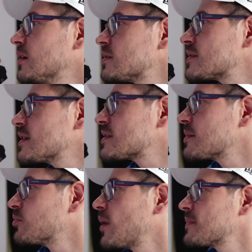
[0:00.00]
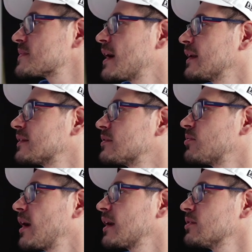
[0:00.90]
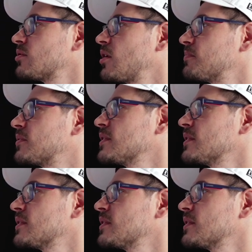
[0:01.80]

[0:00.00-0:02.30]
system, website, drag and drop